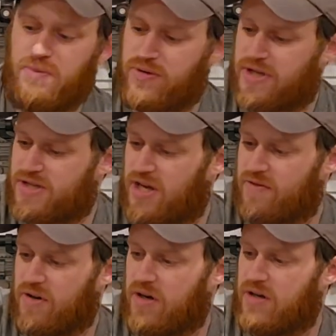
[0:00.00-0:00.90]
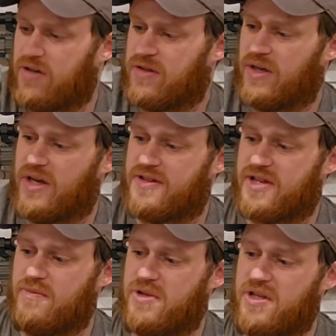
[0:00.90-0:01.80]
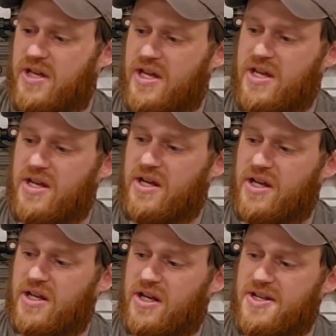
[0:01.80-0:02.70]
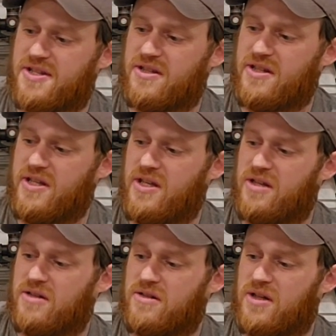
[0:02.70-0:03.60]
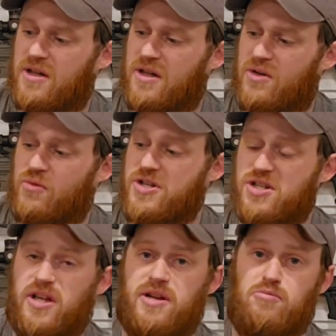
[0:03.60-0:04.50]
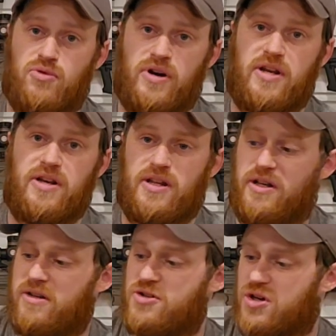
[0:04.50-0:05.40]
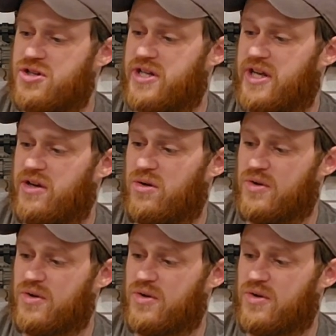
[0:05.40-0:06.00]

dust cover. It's going to be a Ridgeline Ridgeline branded charging handle,